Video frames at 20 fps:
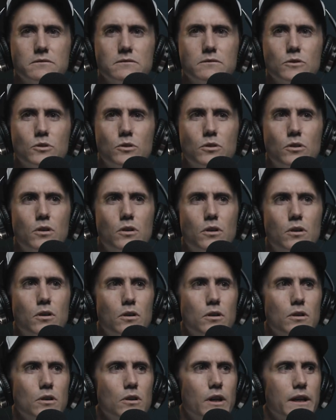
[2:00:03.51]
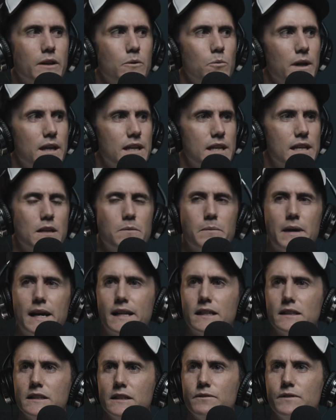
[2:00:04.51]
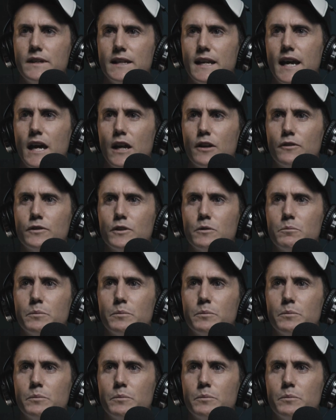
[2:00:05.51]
like where you can make a living out of it.